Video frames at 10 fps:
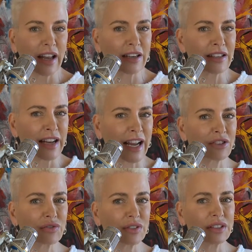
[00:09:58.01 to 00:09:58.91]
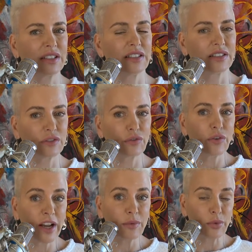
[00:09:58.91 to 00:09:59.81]
a naturalistic
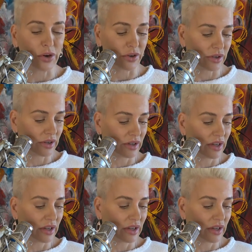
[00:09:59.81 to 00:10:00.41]
framework.